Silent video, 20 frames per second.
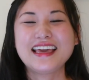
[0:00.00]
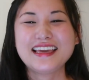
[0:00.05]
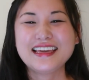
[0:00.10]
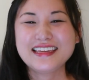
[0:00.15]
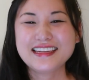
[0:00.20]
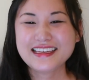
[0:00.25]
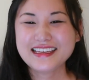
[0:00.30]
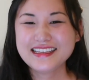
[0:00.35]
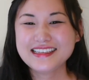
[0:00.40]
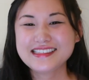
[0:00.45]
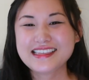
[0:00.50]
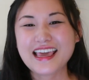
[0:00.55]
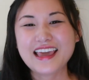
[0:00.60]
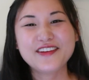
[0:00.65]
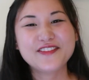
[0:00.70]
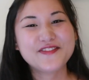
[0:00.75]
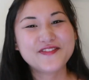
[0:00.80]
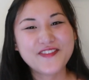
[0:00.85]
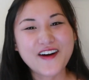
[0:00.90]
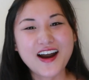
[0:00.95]
It is
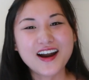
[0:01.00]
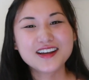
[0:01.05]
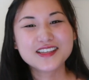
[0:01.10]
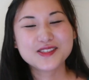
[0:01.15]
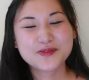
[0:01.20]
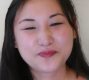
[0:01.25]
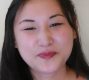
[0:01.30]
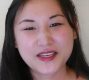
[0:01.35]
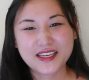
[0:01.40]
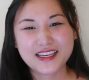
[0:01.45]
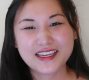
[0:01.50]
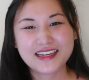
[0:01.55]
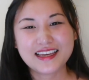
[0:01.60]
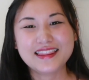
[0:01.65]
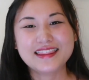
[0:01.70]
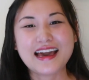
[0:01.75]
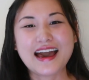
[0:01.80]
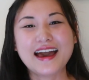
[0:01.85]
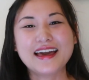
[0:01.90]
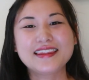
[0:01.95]
a fox
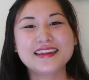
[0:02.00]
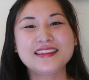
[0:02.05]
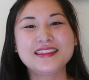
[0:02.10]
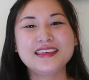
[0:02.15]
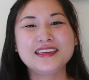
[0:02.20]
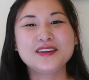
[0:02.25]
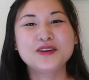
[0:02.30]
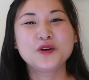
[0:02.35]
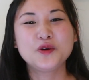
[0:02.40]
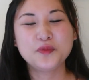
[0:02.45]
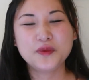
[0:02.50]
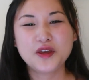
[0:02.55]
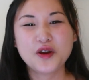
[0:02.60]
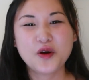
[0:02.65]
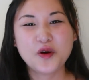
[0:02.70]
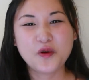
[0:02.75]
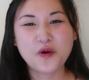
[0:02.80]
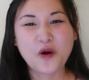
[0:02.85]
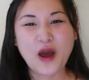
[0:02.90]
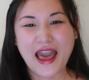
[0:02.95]
bead that the
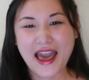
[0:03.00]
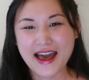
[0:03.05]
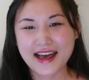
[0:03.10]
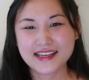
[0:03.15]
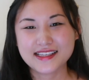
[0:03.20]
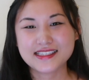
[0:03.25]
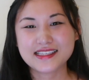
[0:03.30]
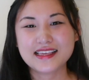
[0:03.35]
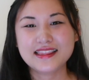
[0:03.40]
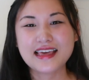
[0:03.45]
Gumiho has